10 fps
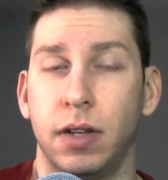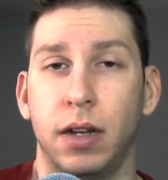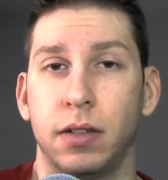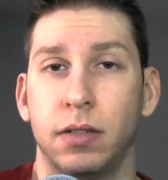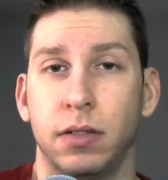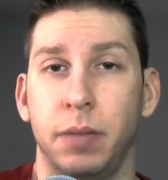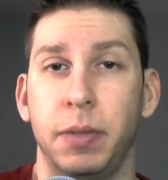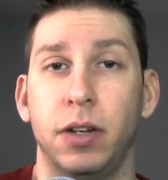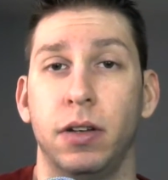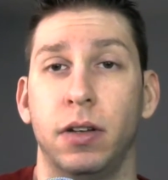
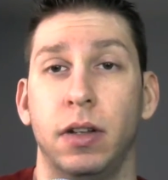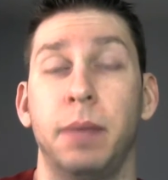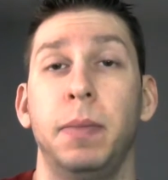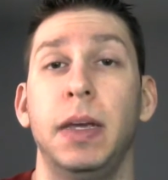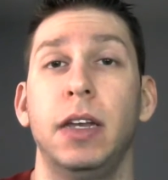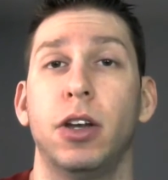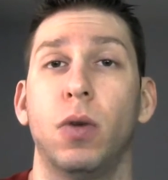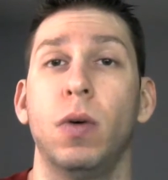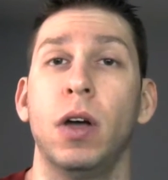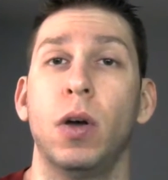Let me
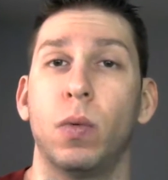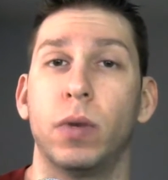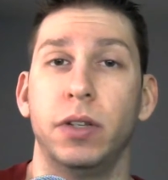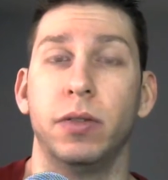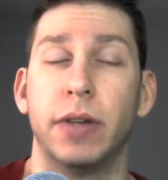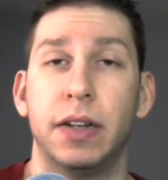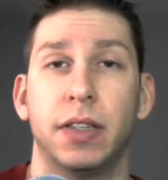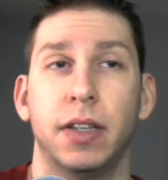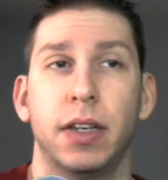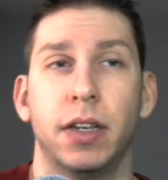know what you guys
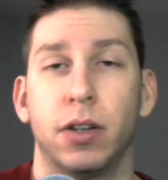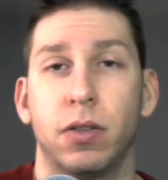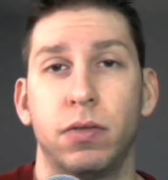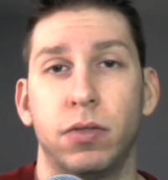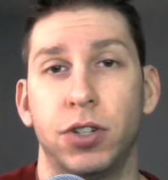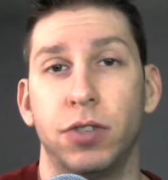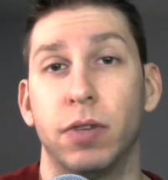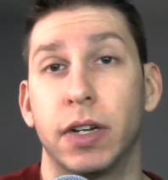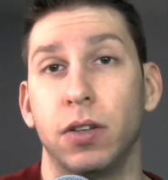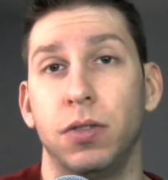think. Should
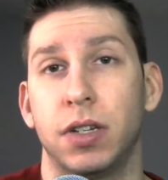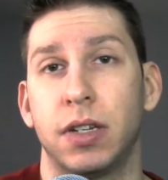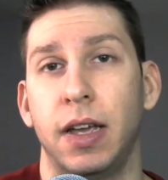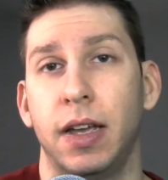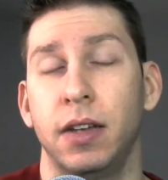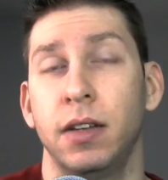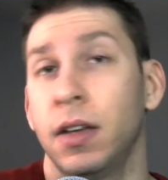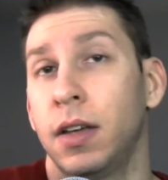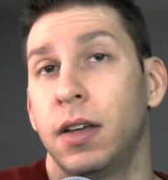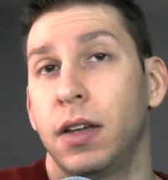Rick lose his hand?
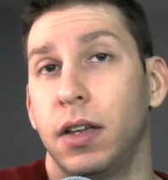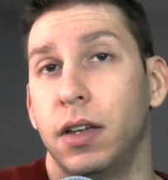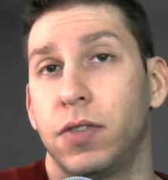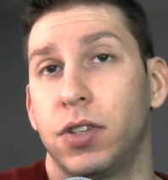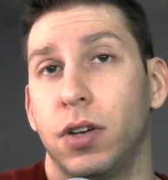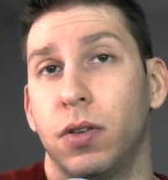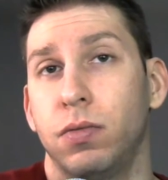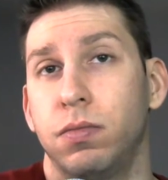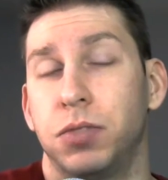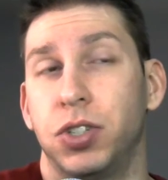If so,
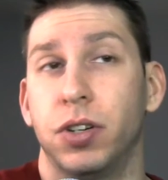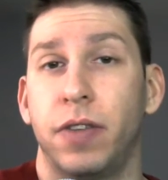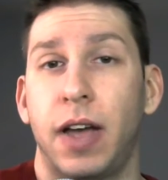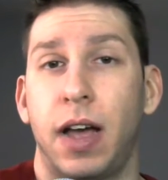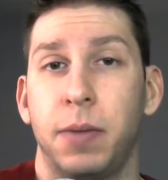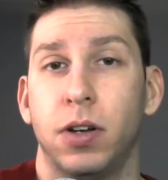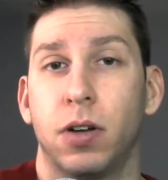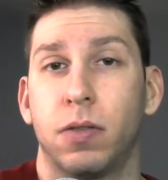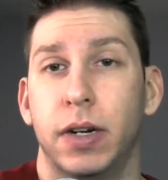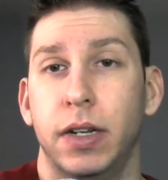should it have happened
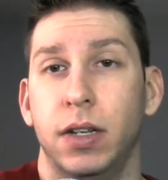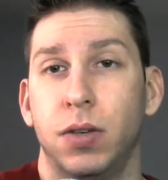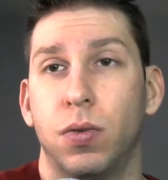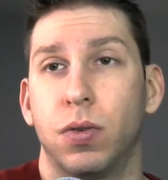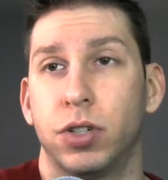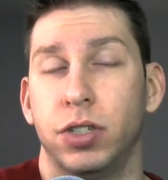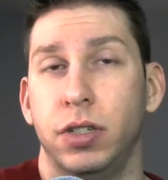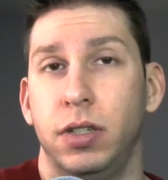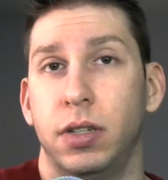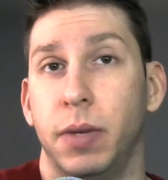already, or
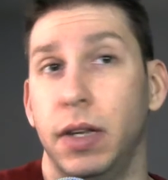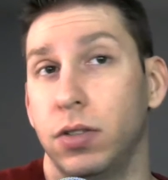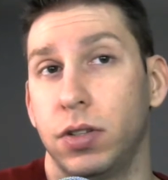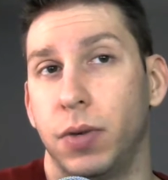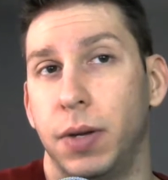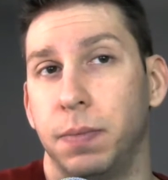should somebody else do it?